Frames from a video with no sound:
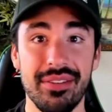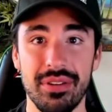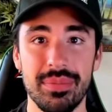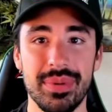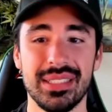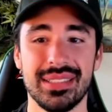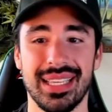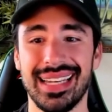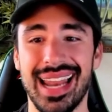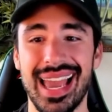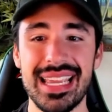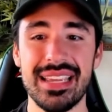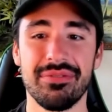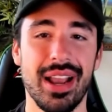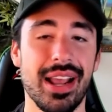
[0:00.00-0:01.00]
Everybody's like
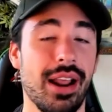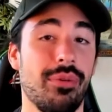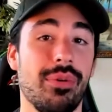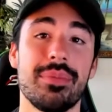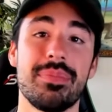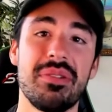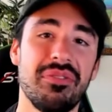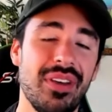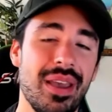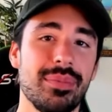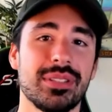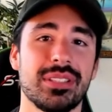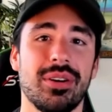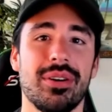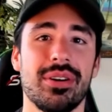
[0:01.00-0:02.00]
naive, right? I want to be
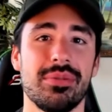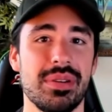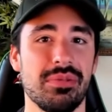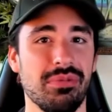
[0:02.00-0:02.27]
famous, I want to